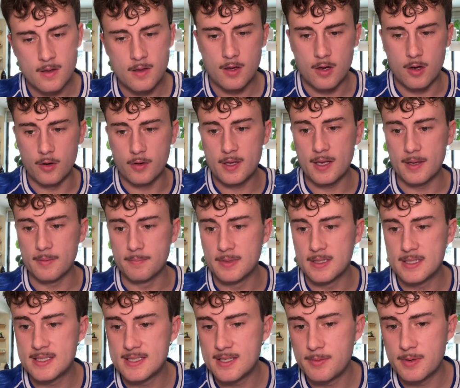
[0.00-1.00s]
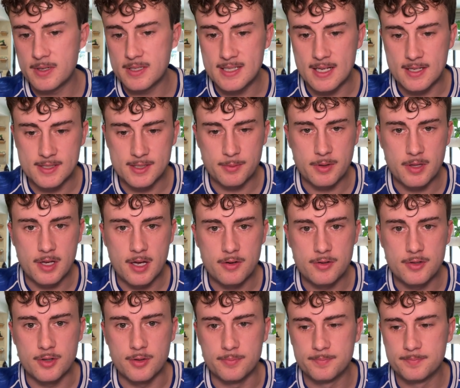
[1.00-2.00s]
Okay, let's see what it sounds like with
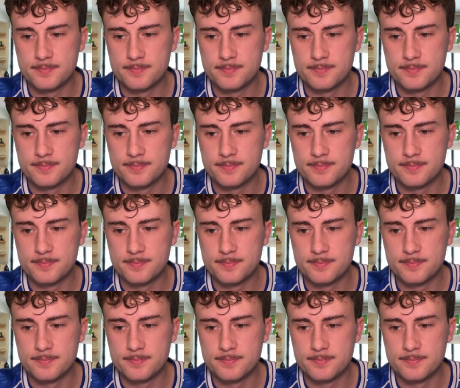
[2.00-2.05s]
AutoTune.